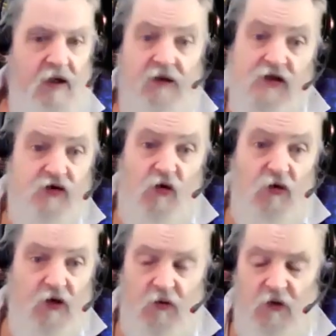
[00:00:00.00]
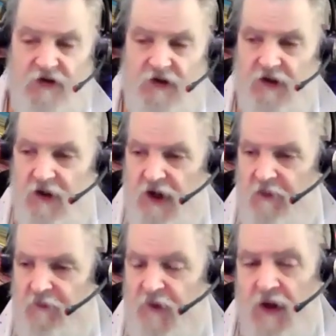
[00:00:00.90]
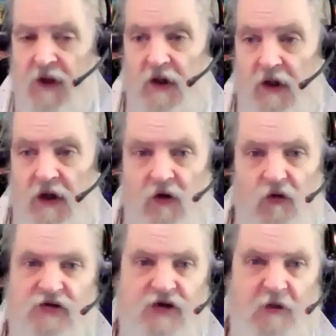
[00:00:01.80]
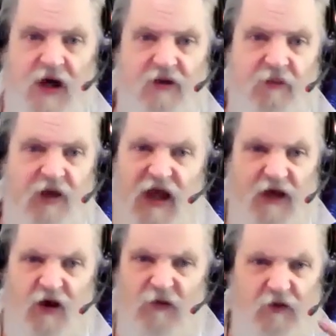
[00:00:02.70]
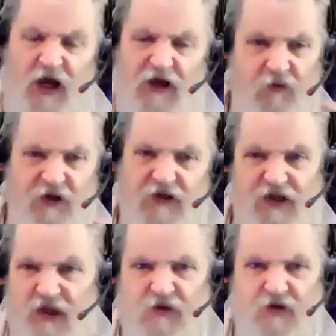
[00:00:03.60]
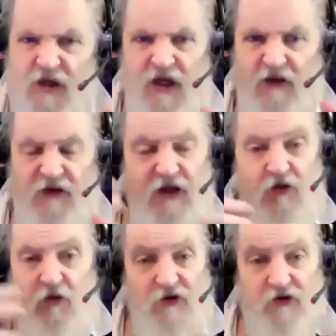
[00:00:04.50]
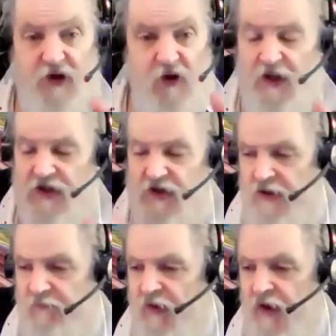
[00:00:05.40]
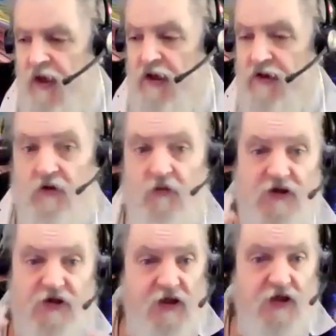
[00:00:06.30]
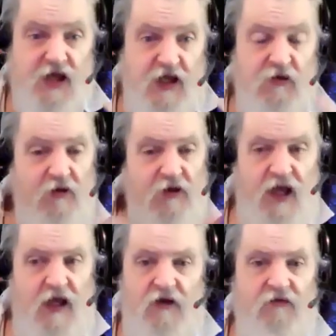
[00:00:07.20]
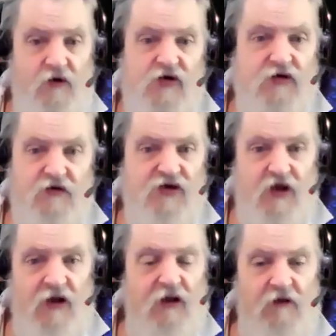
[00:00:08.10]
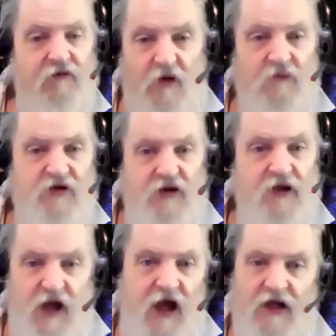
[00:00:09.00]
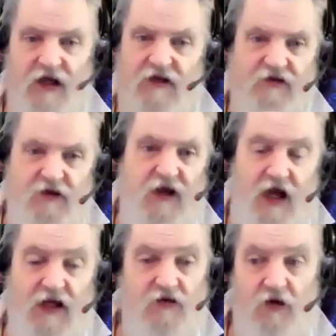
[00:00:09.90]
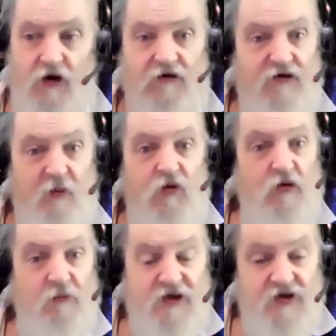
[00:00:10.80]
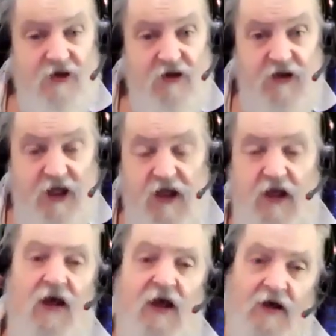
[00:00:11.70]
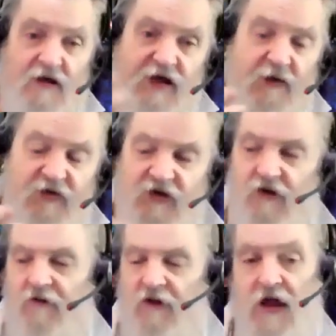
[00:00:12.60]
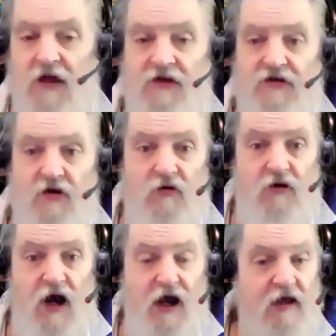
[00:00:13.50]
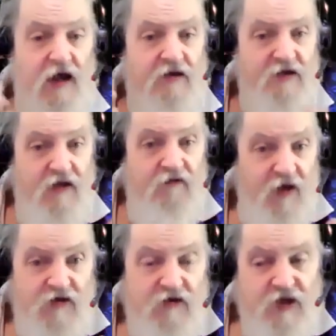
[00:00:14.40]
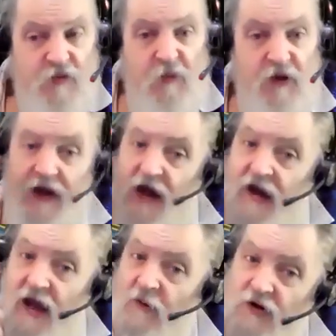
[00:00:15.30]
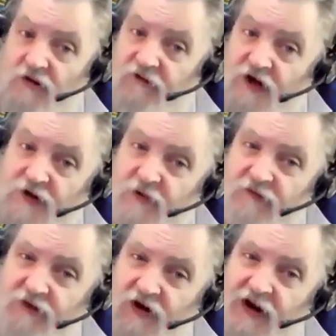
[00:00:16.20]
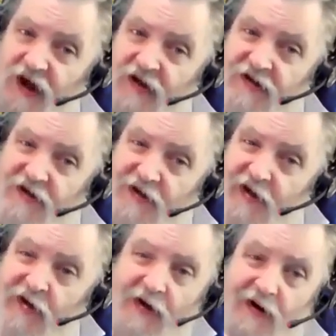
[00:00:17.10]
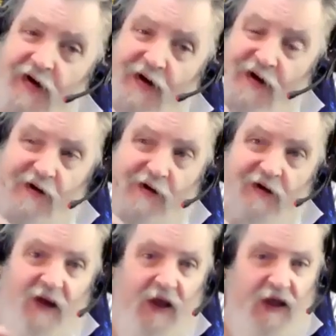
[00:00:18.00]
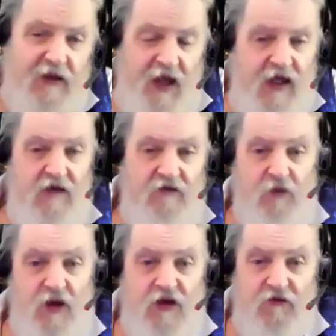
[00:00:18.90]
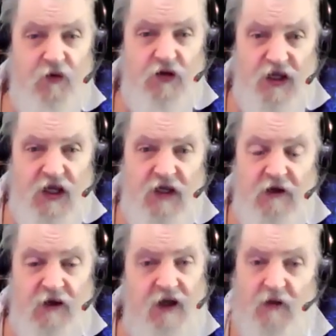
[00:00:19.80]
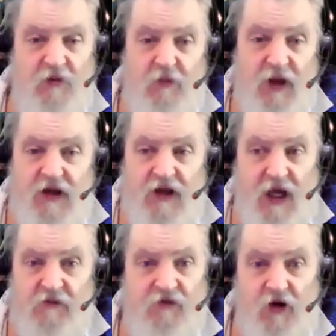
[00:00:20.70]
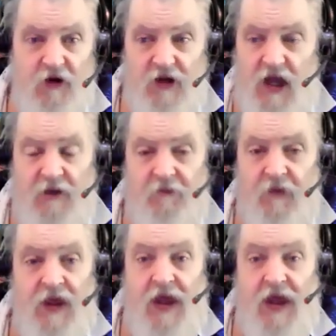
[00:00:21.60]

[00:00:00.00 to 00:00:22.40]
Discord it was at the time, or some other, they had all other ones, TeamSpeak, I think it was, a whole bunch of them. So we'd sit and chat all day. And of course, you Syl from Sildenada's too long. Some called me Syl D, some Syl. So I stayed friends with these people, and I came onto Facebook very late. Like at the end of 2014, and I've been playing games for a long time.